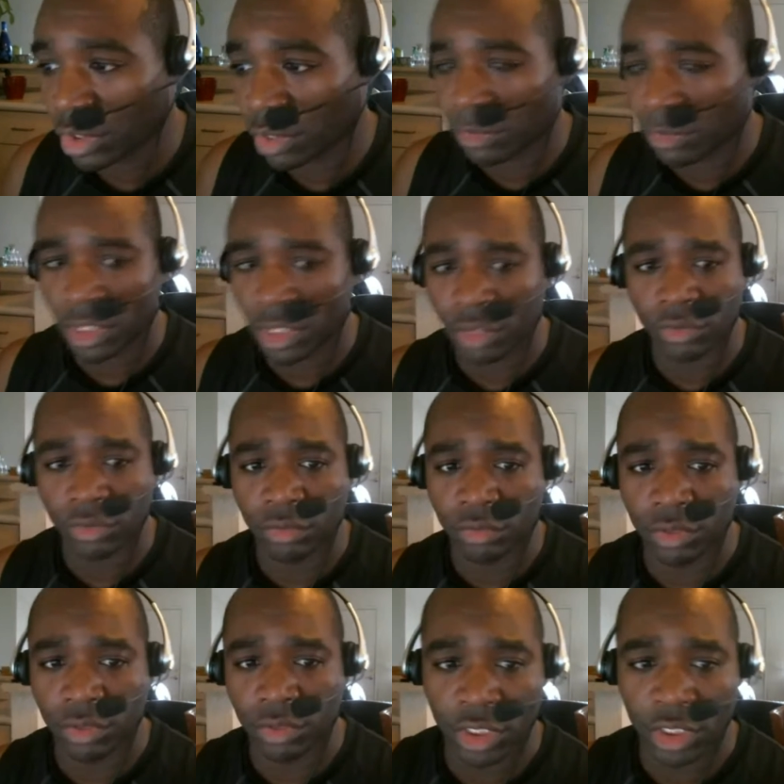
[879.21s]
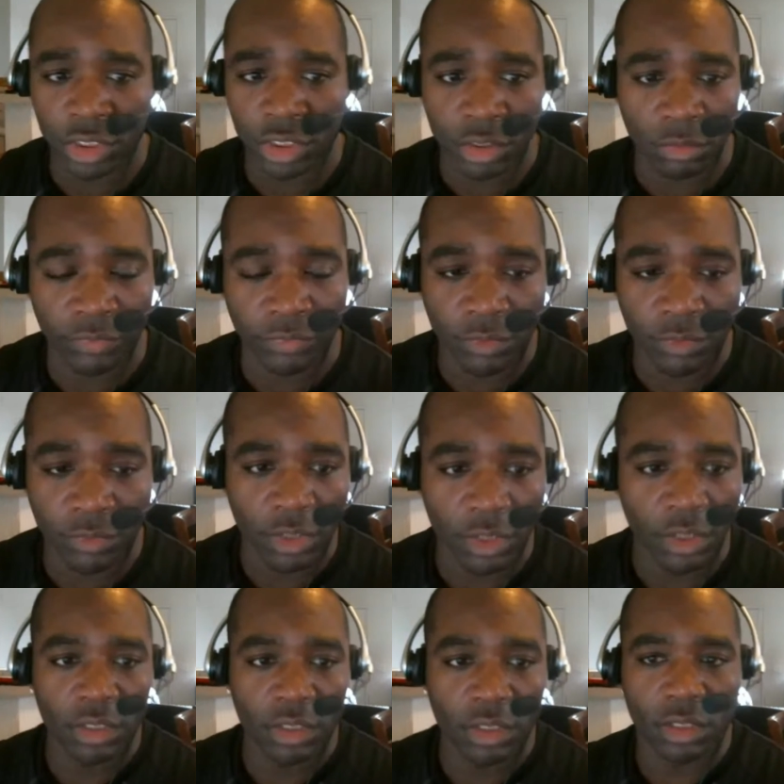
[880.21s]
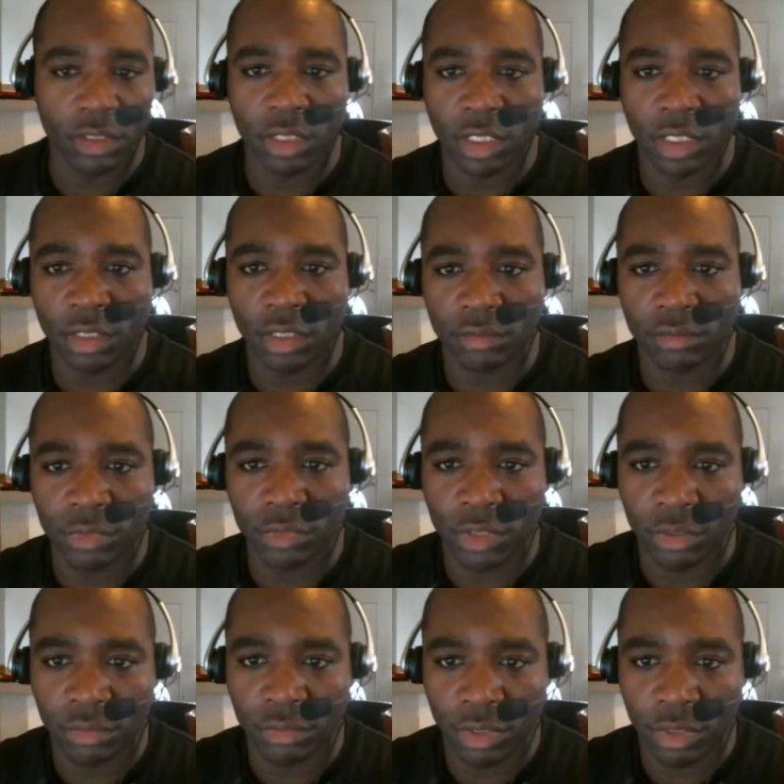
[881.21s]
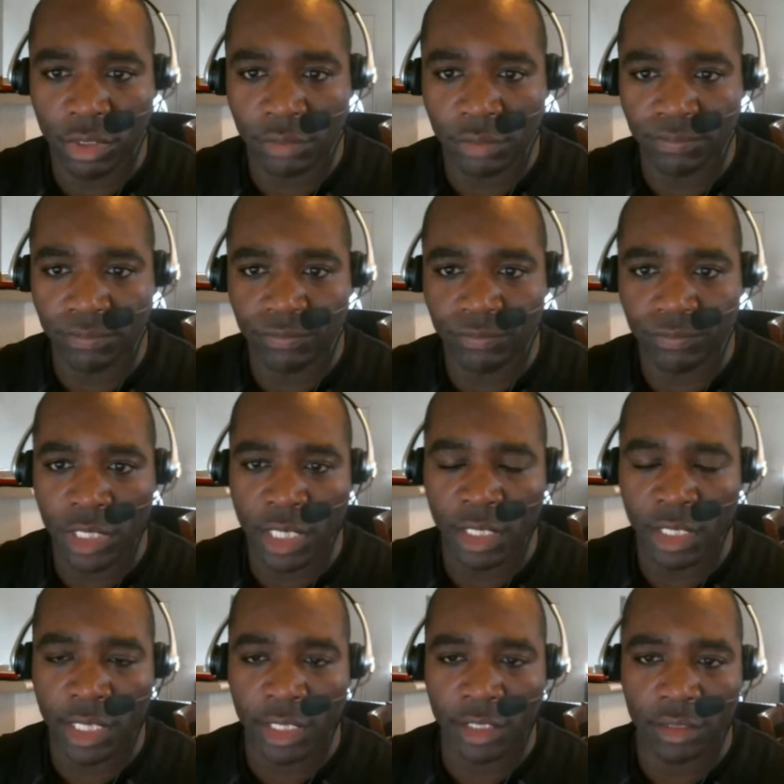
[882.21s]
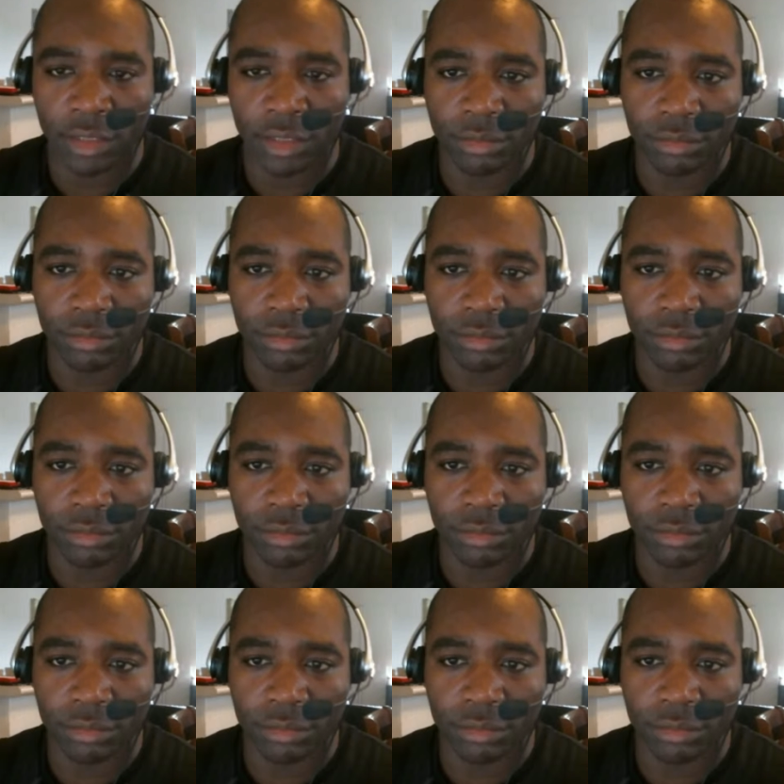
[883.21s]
I mean, I know you're doing things with kind of like